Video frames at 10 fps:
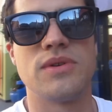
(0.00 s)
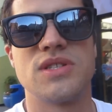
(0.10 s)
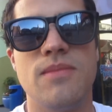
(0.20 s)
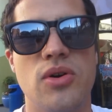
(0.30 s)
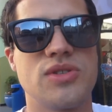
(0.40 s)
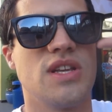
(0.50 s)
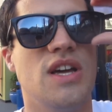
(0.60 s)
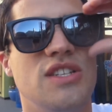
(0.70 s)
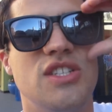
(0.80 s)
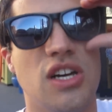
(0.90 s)
was the most
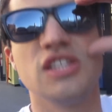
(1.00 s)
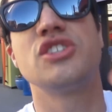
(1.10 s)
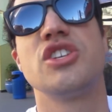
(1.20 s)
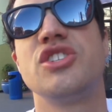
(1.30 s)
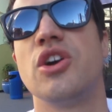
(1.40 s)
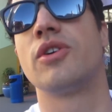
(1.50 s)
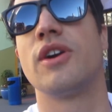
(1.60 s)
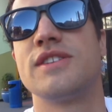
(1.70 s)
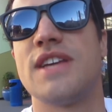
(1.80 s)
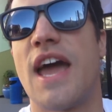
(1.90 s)
delicious
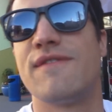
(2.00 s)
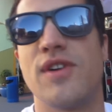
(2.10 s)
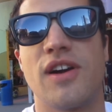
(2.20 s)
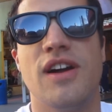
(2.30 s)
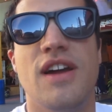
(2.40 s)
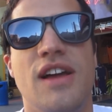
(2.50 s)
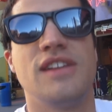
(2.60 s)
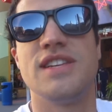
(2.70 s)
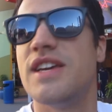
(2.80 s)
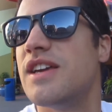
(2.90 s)
yogurt ever.
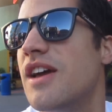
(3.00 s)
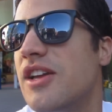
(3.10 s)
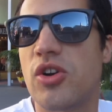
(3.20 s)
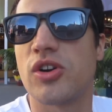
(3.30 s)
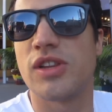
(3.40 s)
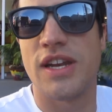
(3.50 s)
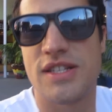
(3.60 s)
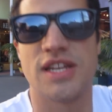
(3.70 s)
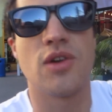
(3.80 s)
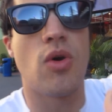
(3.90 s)
See, Yogurtland
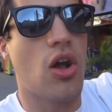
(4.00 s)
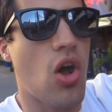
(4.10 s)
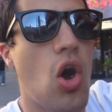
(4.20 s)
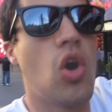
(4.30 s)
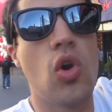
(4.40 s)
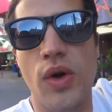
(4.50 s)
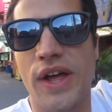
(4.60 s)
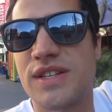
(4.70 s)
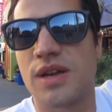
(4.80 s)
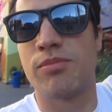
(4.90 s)
at City Walk
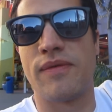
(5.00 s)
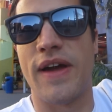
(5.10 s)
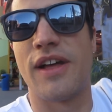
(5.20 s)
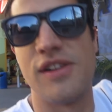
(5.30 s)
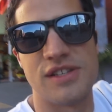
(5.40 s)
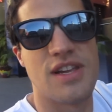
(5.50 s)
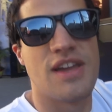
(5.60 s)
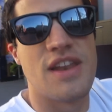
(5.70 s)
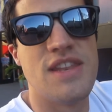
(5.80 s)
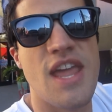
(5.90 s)
always prevails.
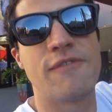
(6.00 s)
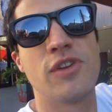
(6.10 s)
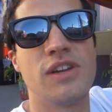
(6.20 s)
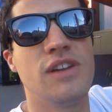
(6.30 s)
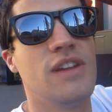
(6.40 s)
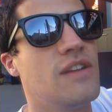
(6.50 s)
Never